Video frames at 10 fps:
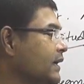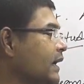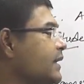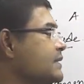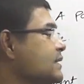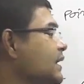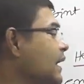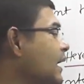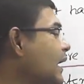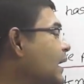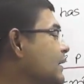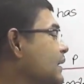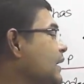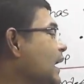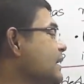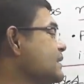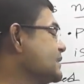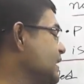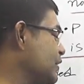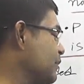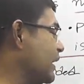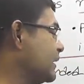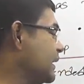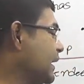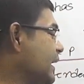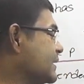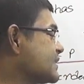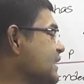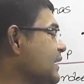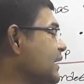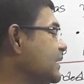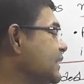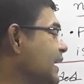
here is a line segment extended